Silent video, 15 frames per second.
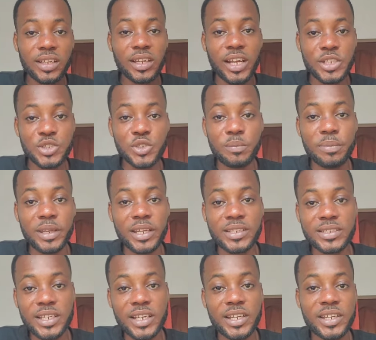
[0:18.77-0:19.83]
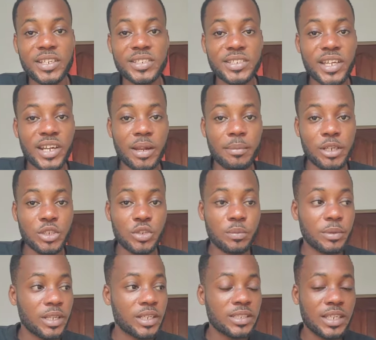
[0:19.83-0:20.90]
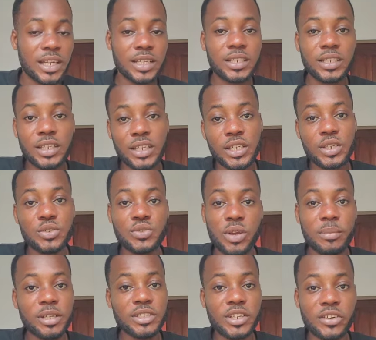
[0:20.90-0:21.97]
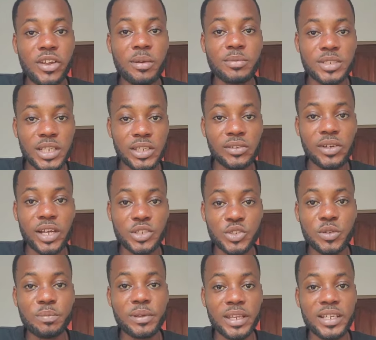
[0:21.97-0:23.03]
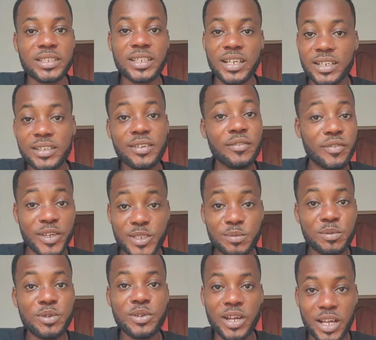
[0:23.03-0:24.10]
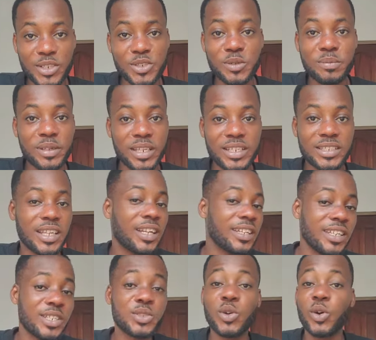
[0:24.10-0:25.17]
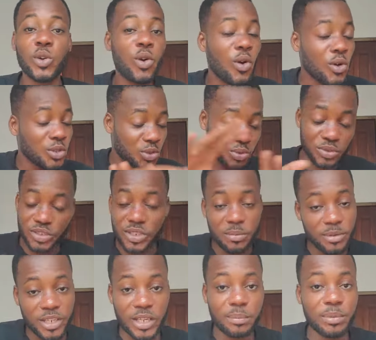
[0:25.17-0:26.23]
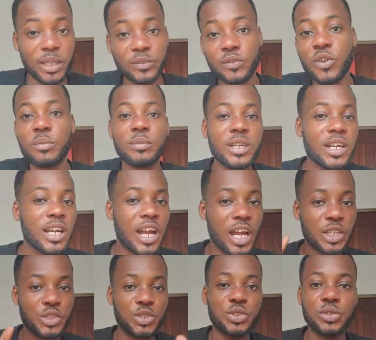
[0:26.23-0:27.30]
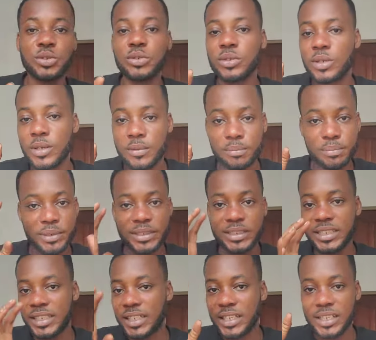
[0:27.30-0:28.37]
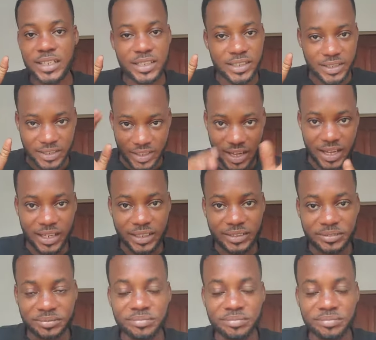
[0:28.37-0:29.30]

at Job Predictor, Instagram at Job Predictor. Join my Telegram channel at Job Predictor, Facebook at Job Predictor. Yes, on all social media platforms at Job Predictor.